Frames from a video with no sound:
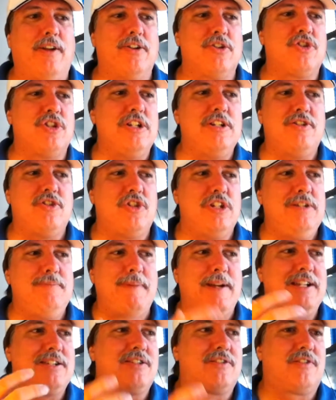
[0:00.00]
She
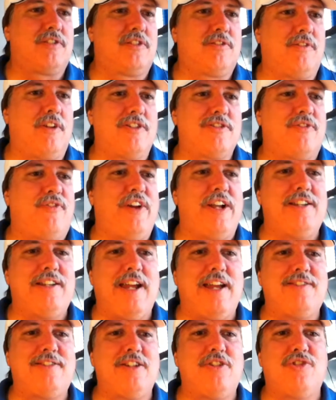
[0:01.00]
does a
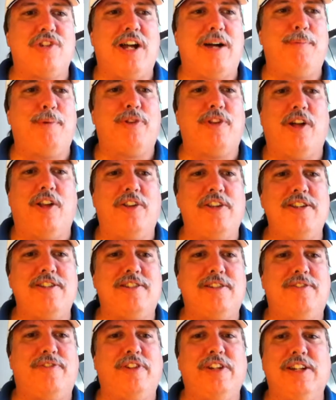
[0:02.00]
fantastic job with all
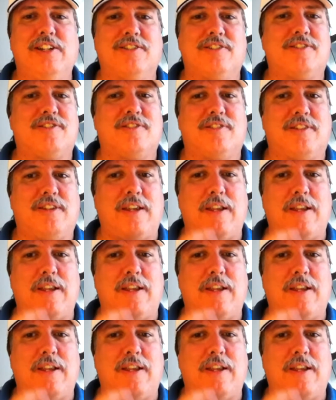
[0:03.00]
these events.